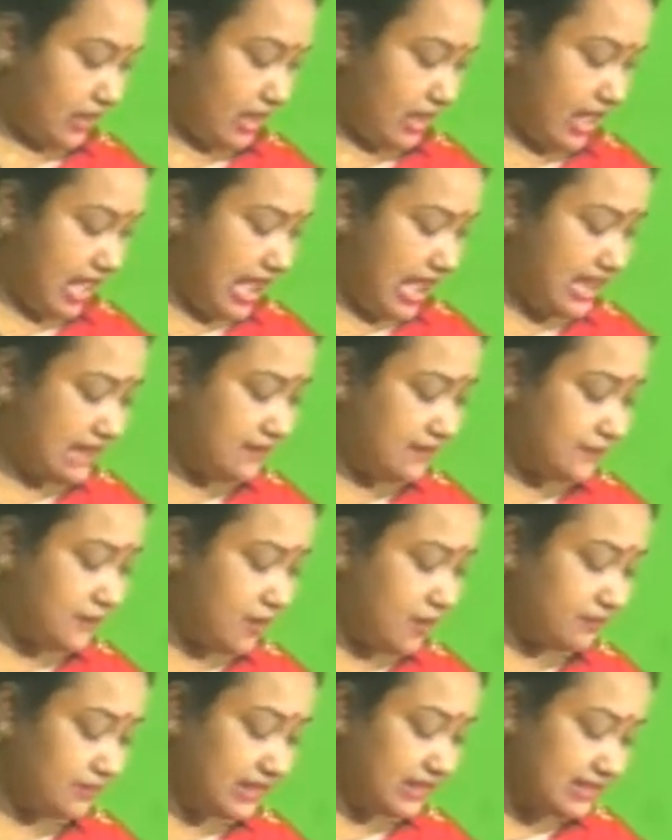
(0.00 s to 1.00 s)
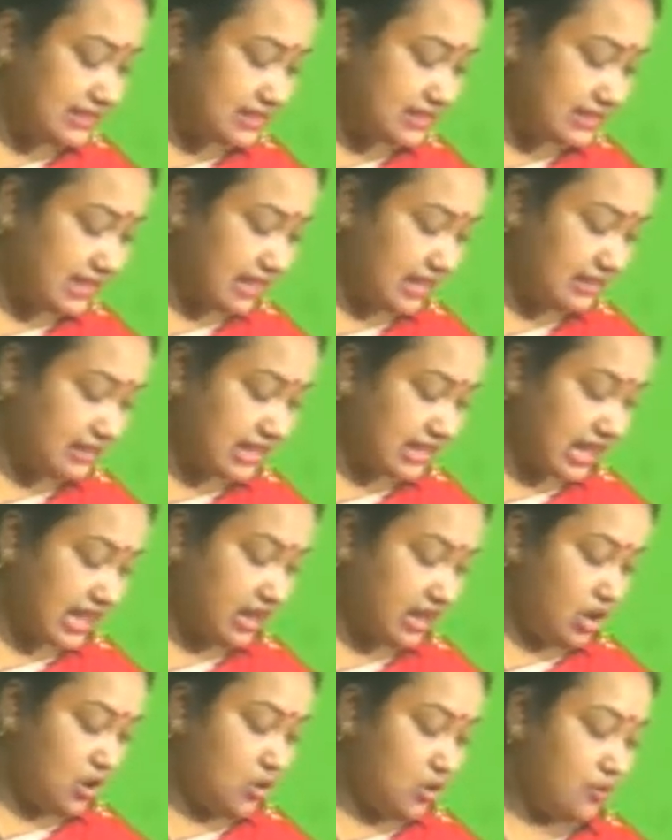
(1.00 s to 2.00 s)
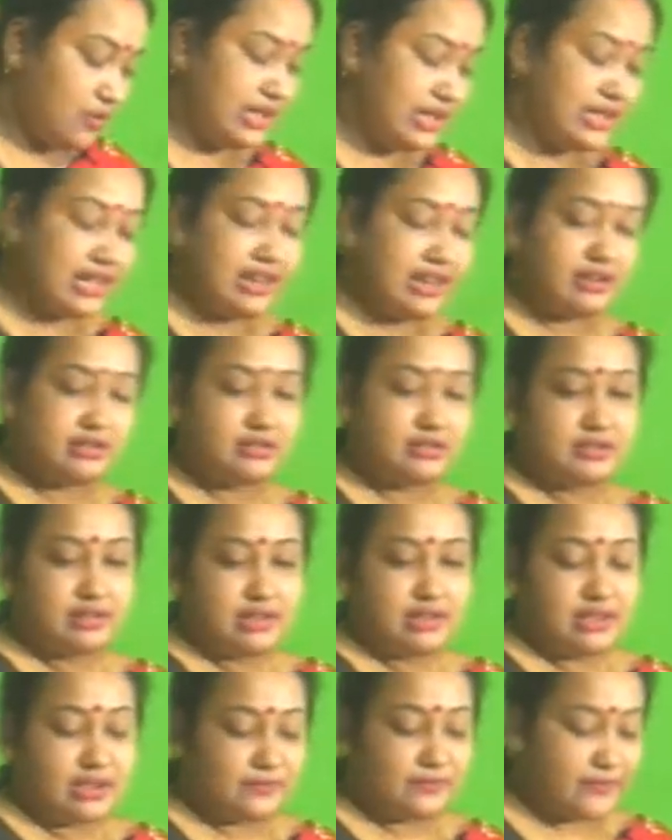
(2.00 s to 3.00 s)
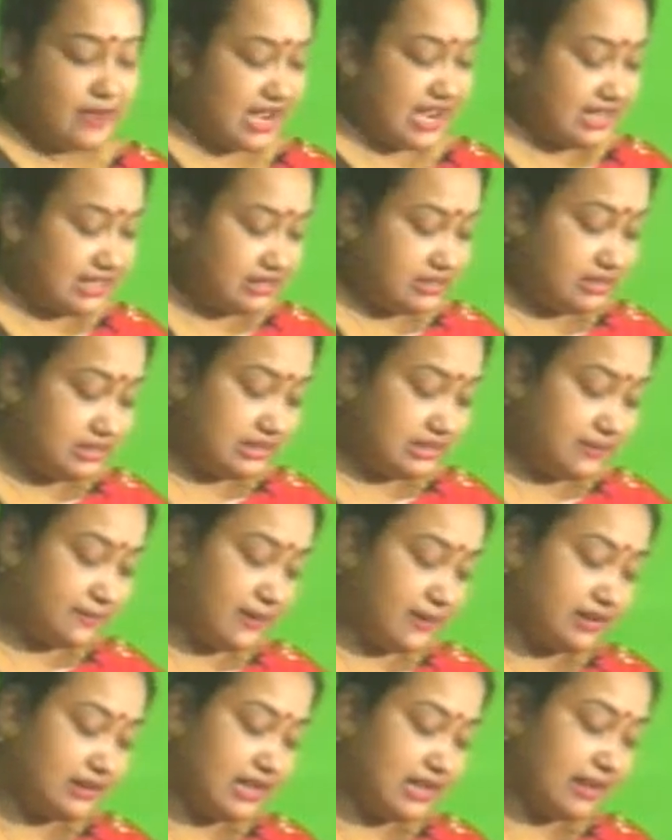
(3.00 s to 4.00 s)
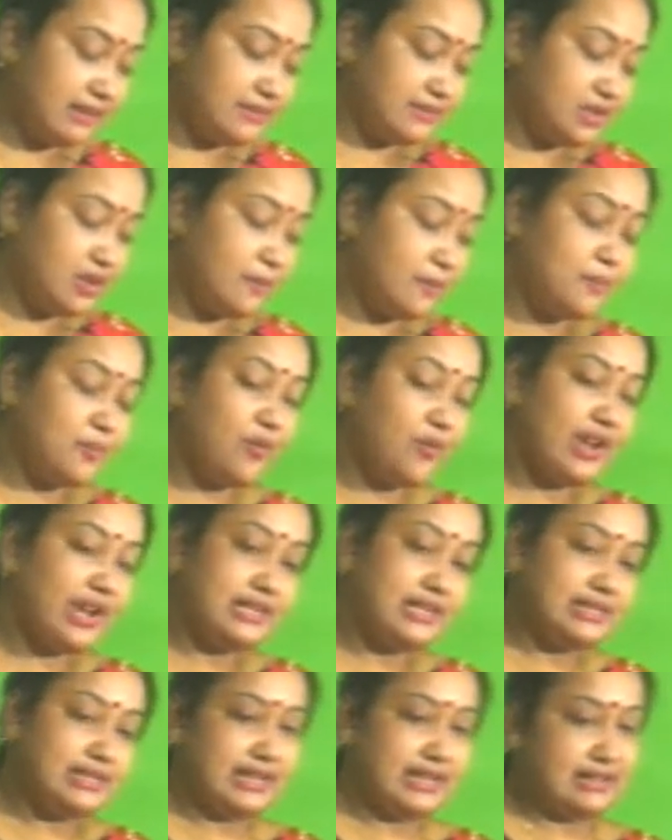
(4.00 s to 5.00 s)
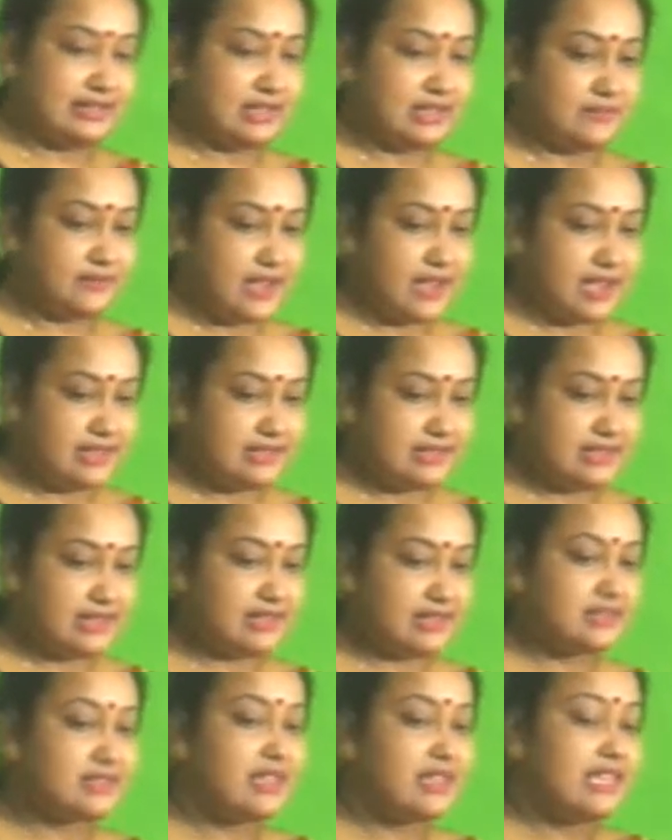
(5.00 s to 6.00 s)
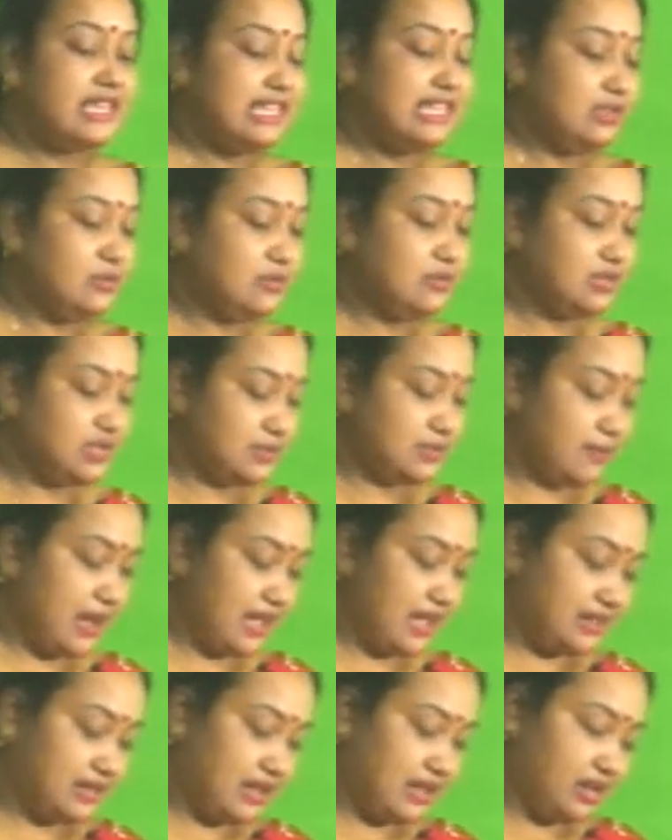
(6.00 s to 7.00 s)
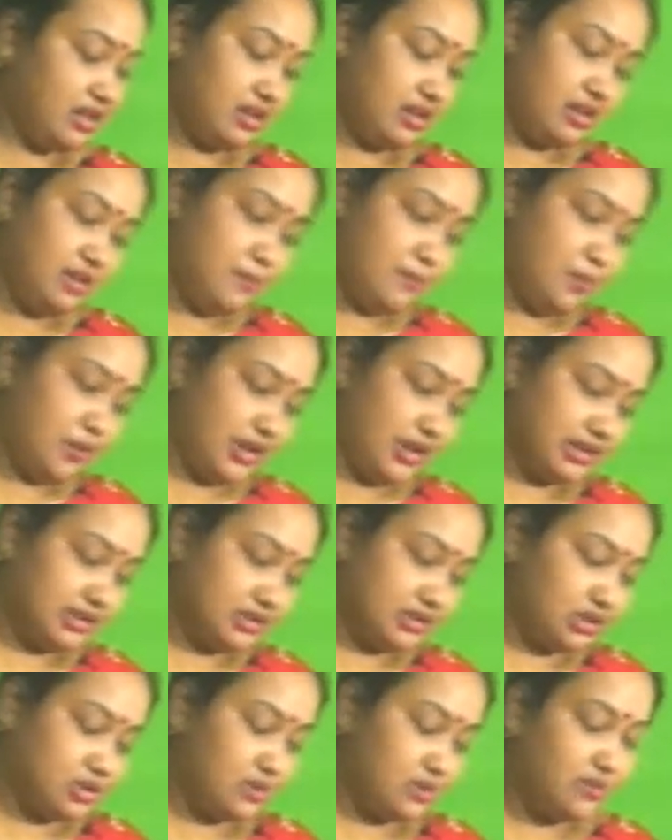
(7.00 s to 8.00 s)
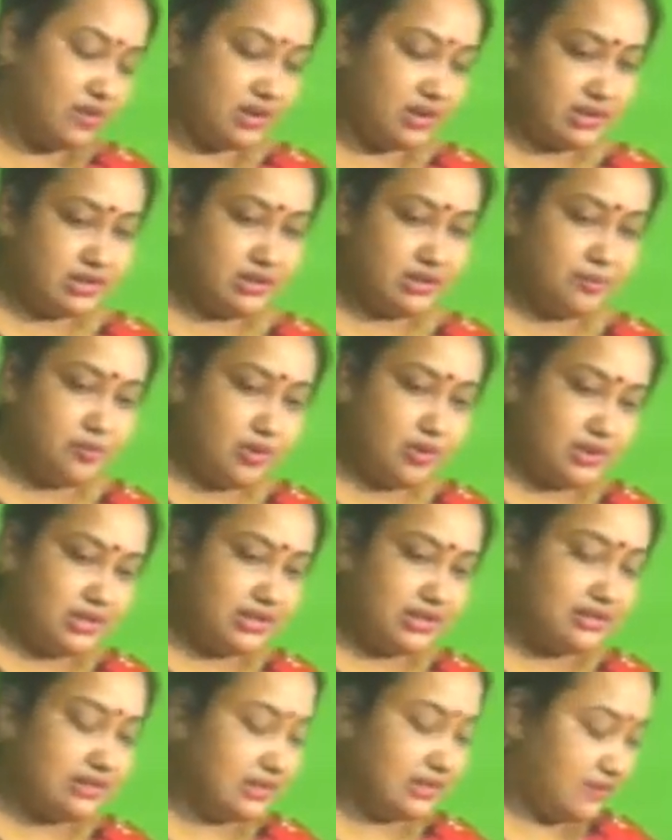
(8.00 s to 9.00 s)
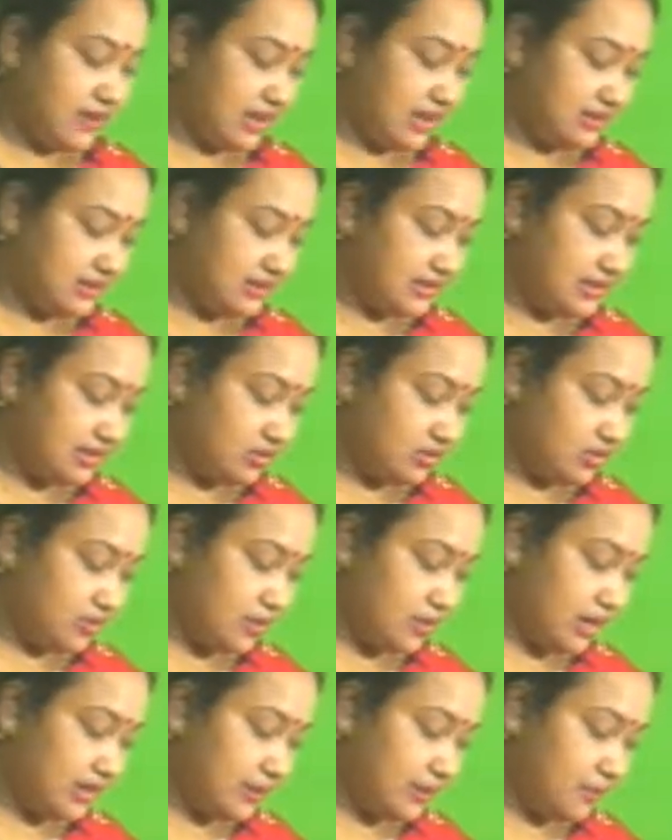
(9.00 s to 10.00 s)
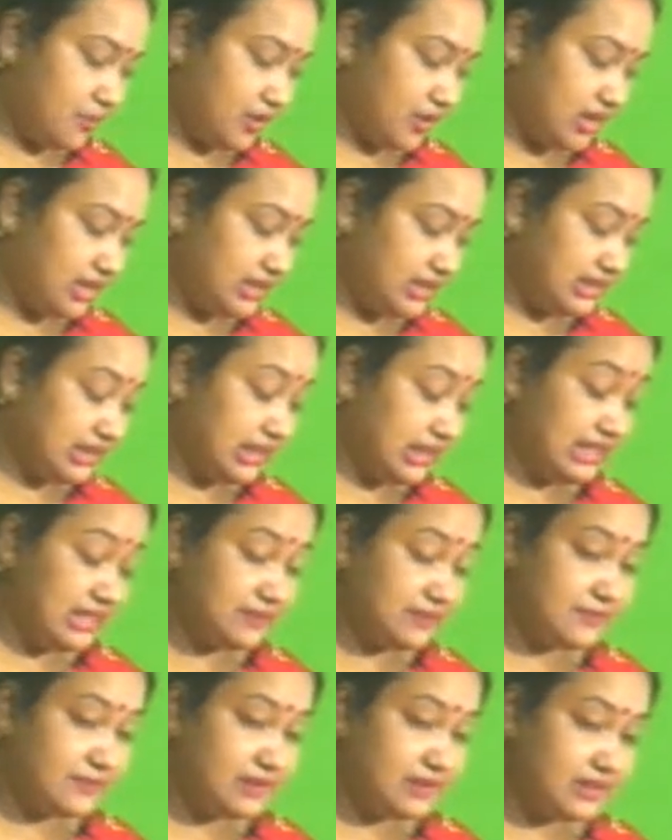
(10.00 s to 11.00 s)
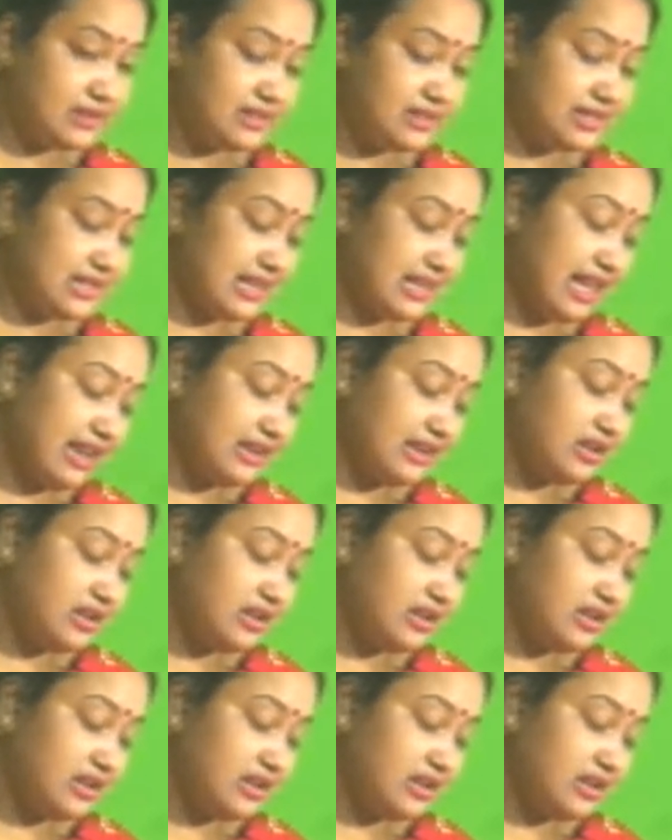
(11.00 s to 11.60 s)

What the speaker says: and from this stanza we can find different types of poetic devices used by the poet. So what are the poetic devices used by the poet? In the first line